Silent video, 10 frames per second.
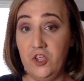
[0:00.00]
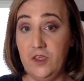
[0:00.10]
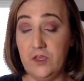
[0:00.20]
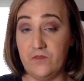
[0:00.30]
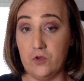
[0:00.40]

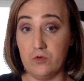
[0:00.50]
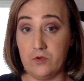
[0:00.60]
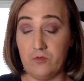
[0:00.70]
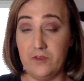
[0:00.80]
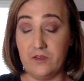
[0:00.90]
If you're in a
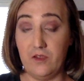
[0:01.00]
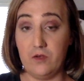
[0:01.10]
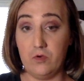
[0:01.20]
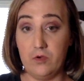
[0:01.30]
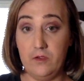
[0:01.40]
risk
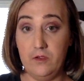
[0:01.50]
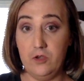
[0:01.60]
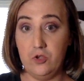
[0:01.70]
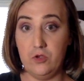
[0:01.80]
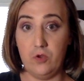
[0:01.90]
category,
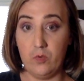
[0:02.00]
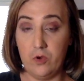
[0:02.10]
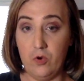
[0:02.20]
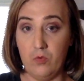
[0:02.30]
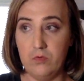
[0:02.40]
don't
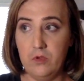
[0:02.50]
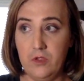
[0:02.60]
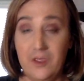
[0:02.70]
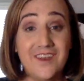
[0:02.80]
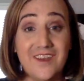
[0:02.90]
go.
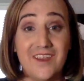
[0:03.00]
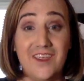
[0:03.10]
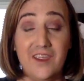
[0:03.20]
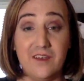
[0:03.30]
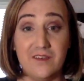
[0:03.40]

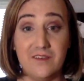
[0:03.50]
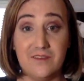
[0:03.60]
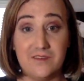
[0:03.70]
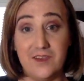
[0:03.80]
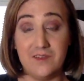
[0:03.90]
And
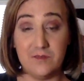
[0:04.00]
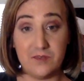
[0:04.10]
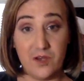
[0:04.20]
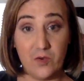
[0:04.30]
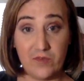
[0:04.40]
stay
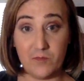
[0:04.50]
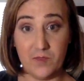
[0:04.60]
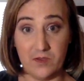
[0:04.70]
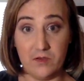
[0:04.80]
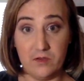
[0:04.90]
away from
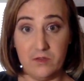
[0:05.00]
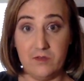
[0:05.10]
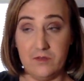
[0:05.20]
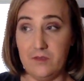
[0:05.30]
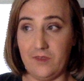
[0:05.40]
me.
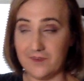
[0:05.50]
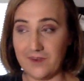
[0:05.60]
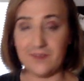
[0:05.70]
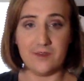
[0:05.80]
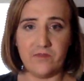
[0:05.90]
It's like stay
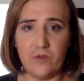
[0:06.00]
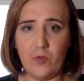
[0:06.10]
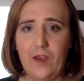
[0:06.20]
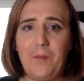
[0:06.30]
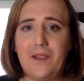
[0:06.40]
6 feet
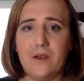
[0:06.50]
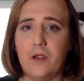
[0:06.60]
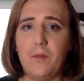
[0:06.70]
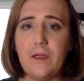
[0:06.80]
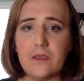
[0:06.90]
away. I'm not going to
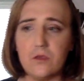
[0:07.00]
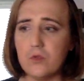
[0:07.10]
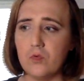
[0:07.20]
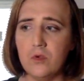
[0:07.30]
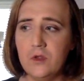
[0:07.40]
come by
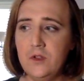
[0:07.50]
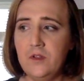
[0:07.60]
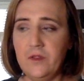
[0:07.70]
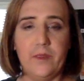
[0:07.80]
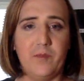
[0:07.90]
you
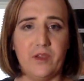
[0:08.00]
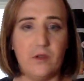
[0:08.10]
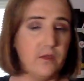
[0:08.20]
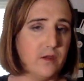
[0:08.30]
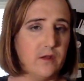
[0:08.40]
and be like, oh
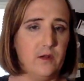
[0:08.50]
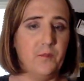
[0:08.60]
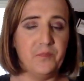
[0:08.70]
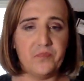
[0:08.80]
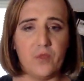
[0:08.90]
yeah.
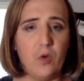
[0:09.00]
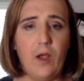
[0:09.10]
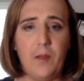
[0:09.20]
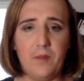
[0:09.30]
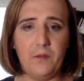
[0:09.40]
No,
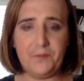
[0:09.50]
I'm